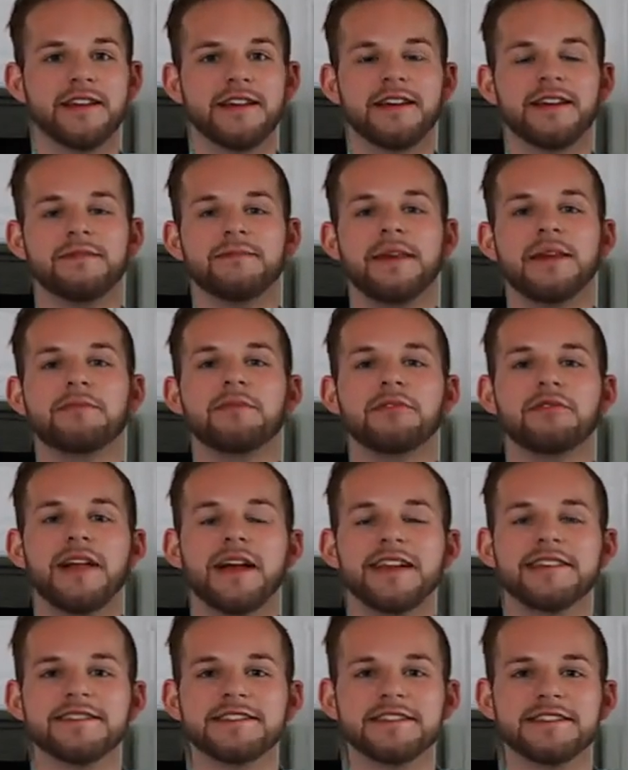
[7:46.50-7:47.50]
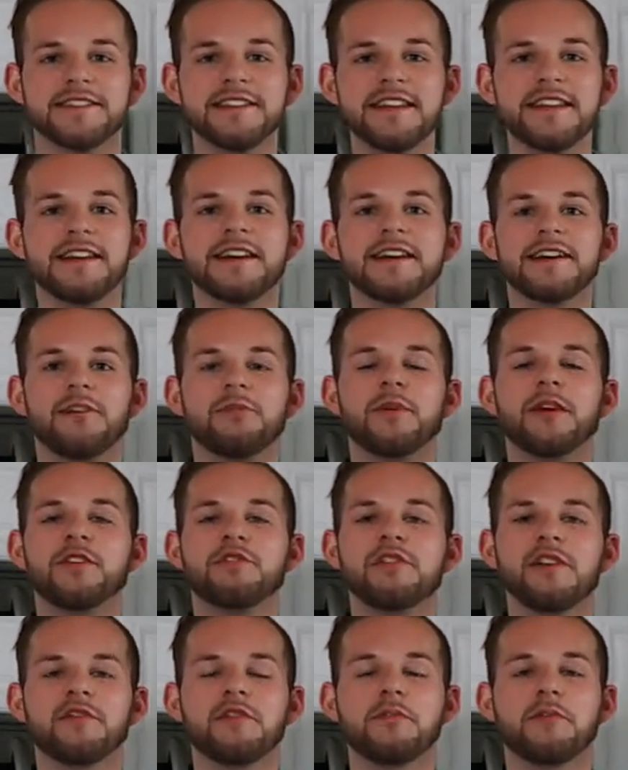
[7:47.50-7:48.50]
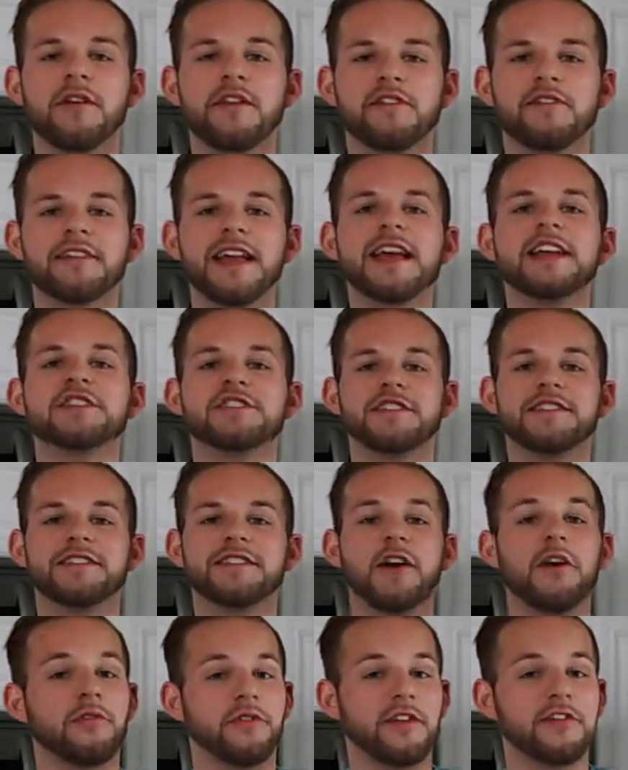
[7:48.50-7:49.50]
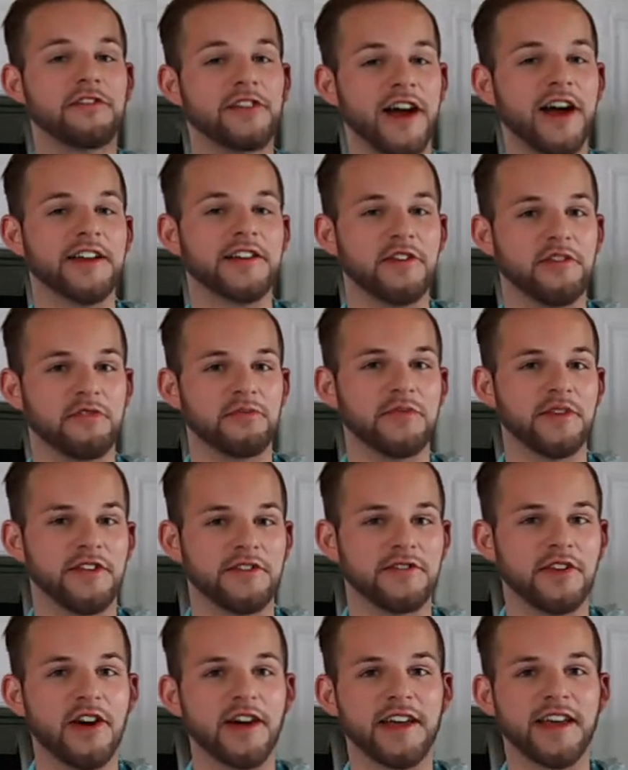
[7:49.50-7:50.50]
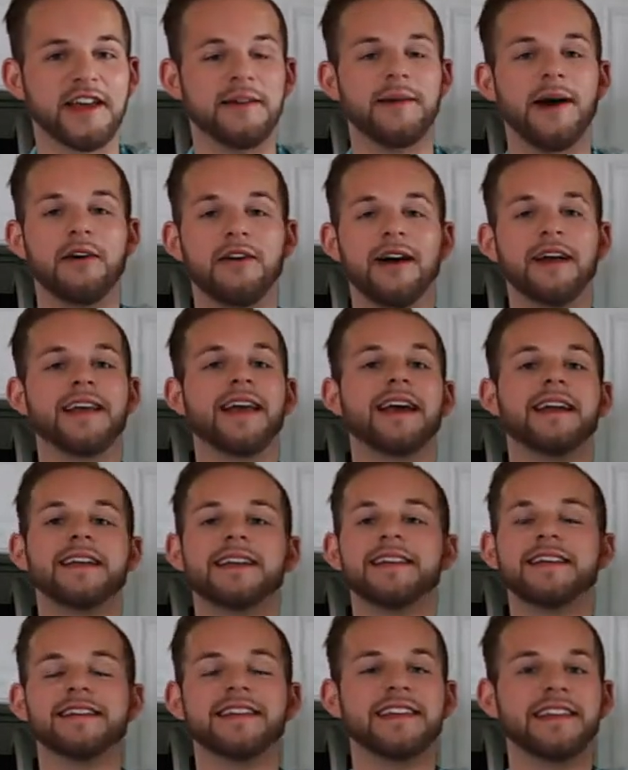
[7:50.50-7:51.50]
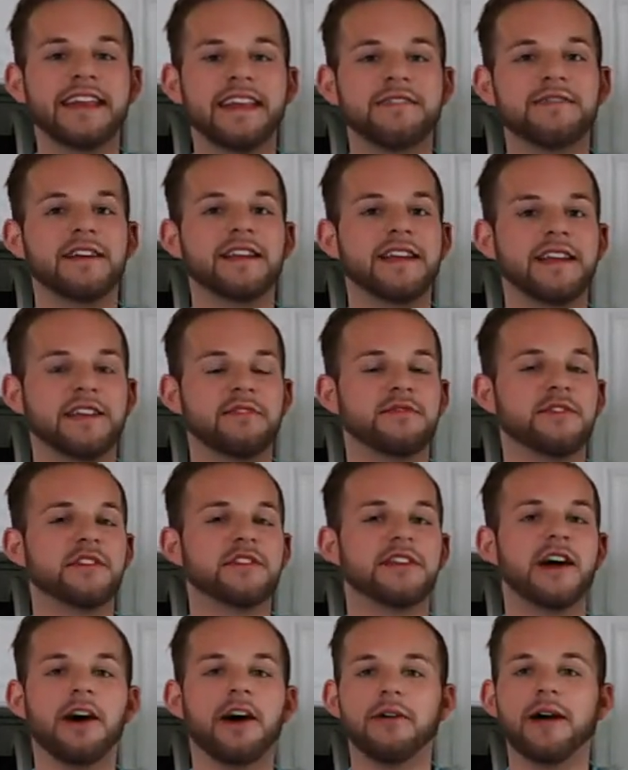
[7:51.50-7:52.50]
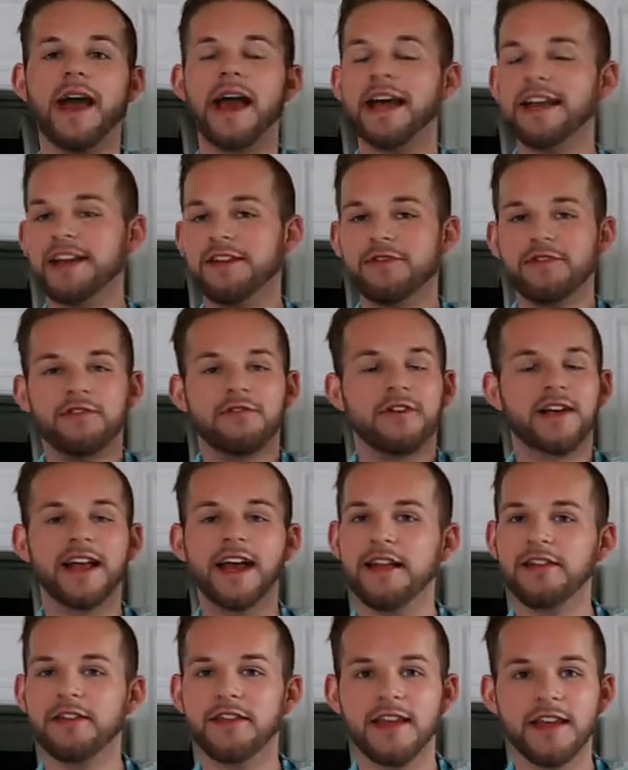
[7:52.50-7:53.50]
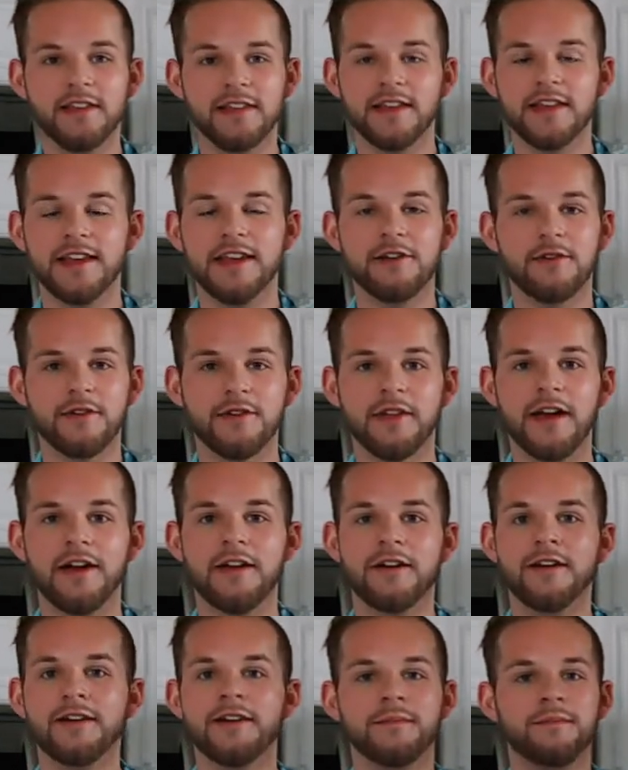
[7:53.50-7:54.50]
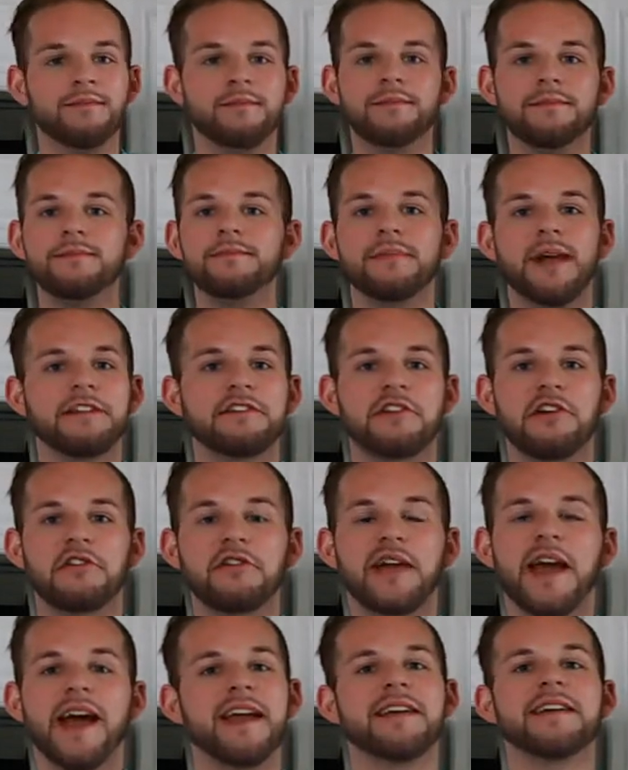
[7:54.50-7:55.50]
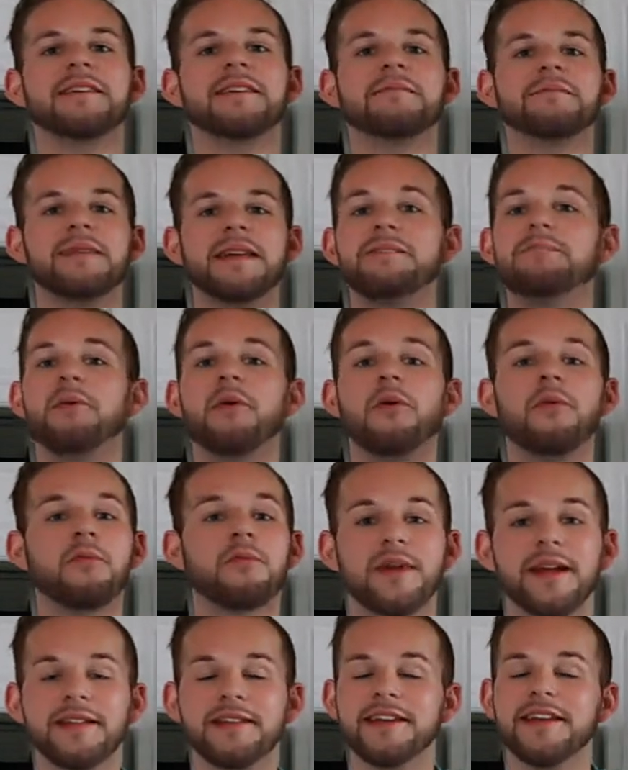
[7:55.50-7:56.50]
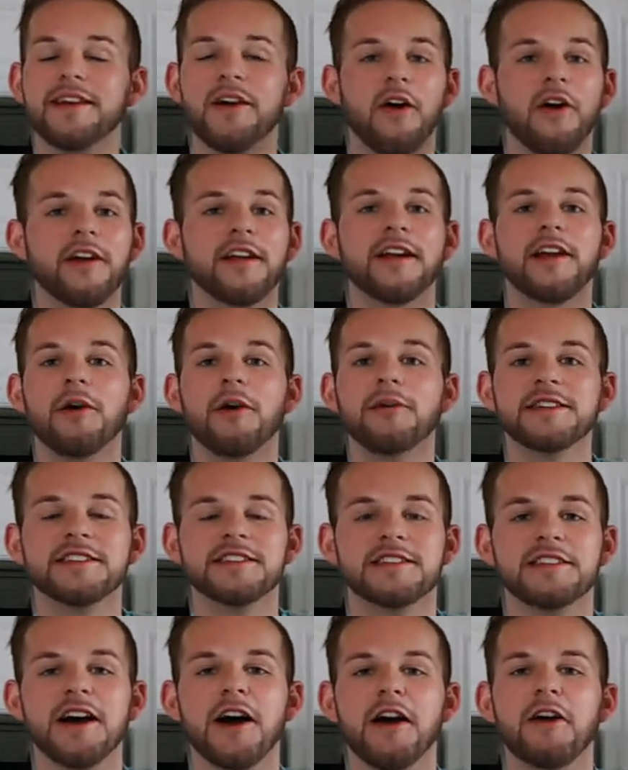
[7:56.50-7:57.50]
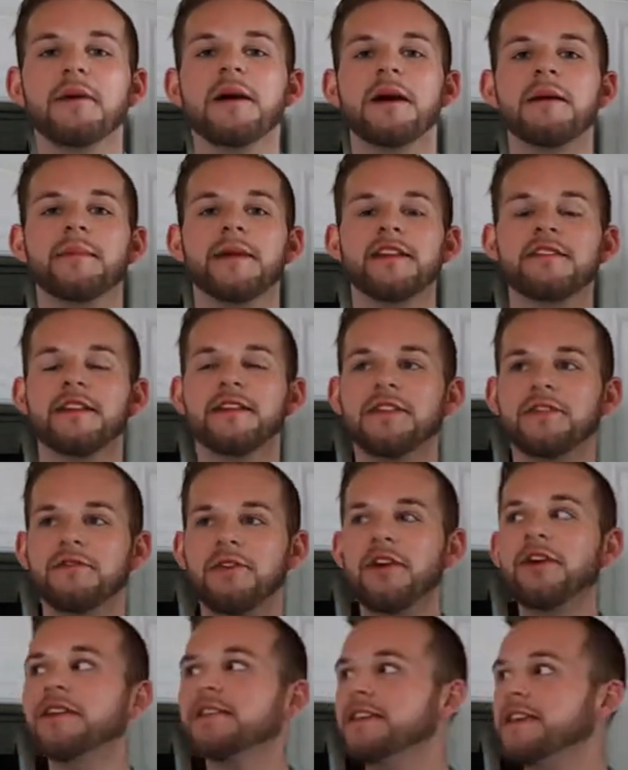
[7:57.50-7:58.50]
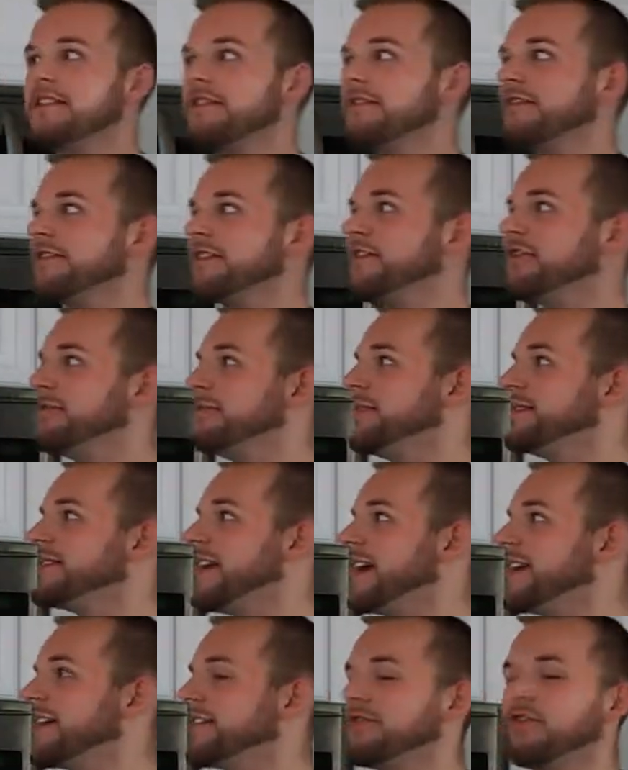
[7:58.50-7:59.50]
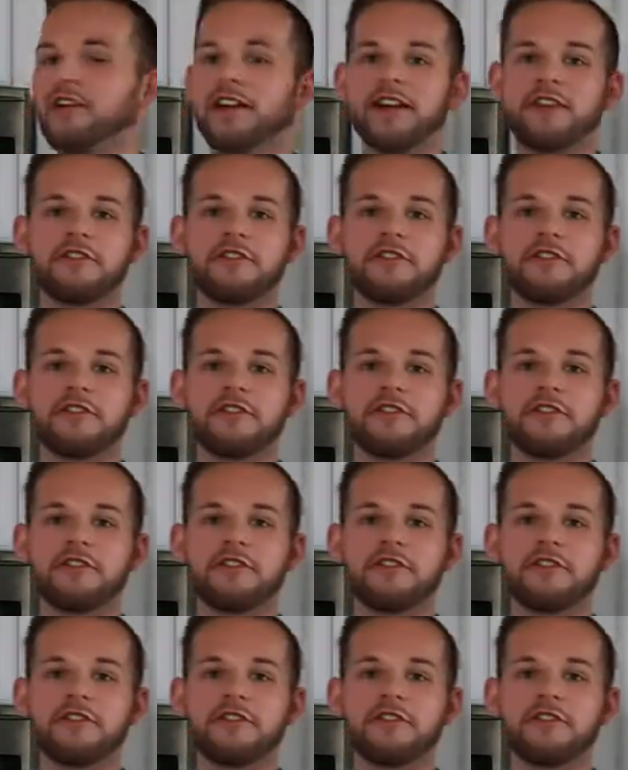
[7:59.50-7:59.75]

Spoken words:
people like to see when you give a presentation. Oh, this guy knows what he's talking about. Again, even if you don't. And if you forget a thing here or there, that's okay. People really aren't going to know. Because at the very least, you'll be taking a look at your